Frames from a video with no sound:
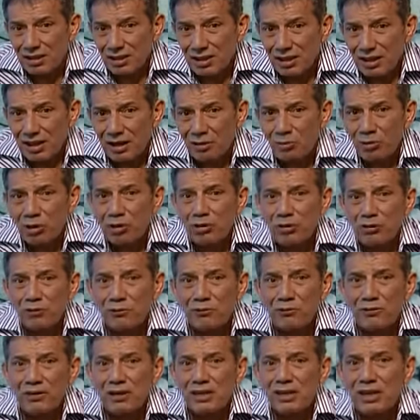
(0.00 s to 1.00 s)
And when you
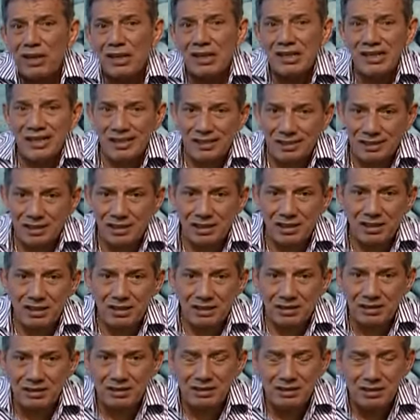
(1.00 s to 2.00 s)
feel
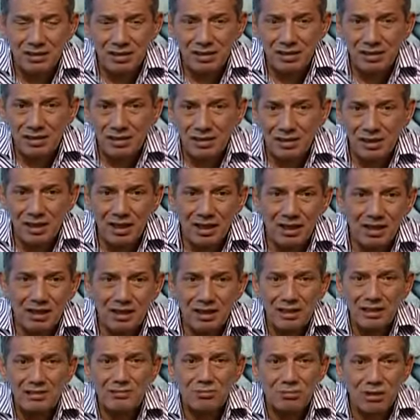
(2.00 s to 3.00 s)
alienated, that
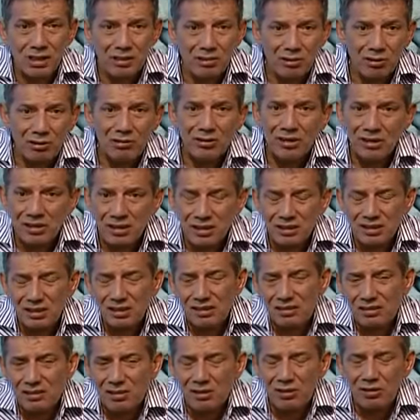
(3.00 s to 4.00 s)
is what loneliness
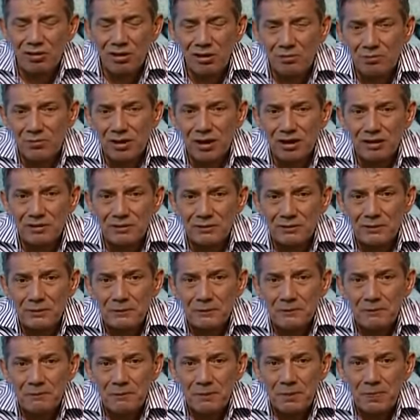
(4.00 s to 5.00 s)
is all about
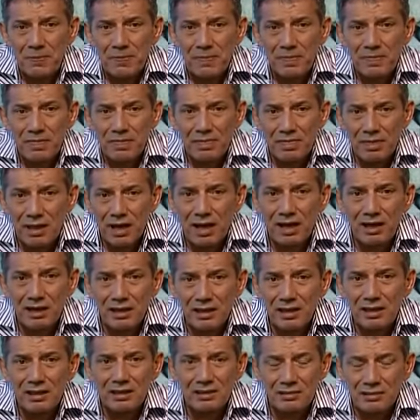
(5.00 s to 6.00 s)
that
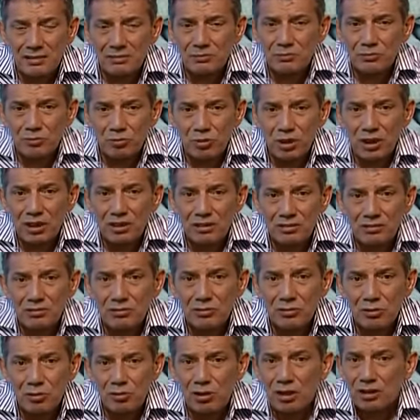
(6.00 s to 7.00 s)
is when
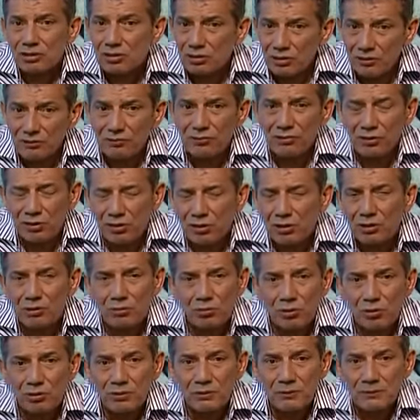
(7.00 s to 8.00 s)
you are so
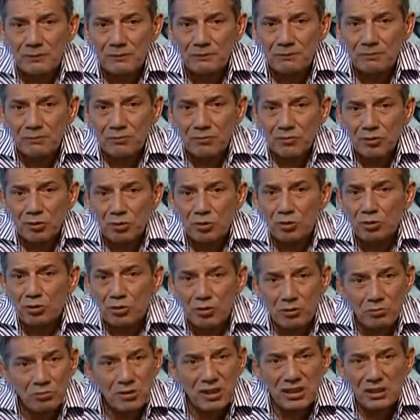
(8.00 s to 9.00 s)
vulnerable to
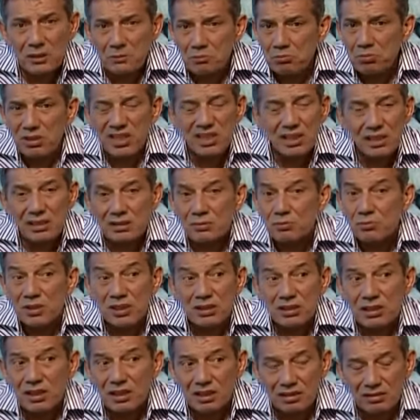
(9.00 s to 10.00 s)
commit the biggest
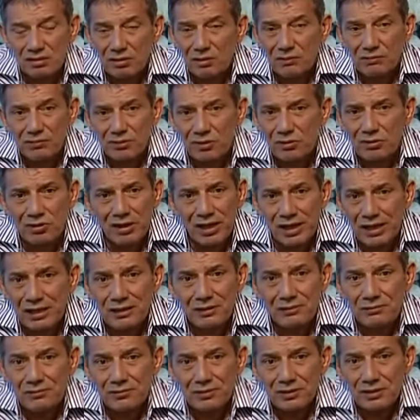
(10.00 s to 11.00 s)
mistakes of your
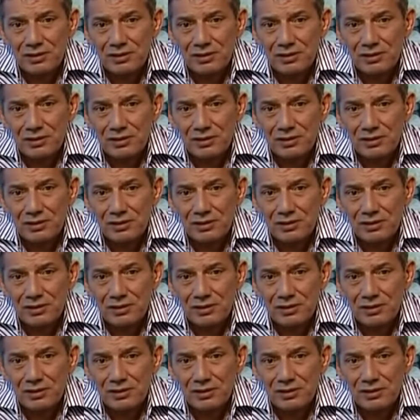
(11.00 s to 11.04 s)
life.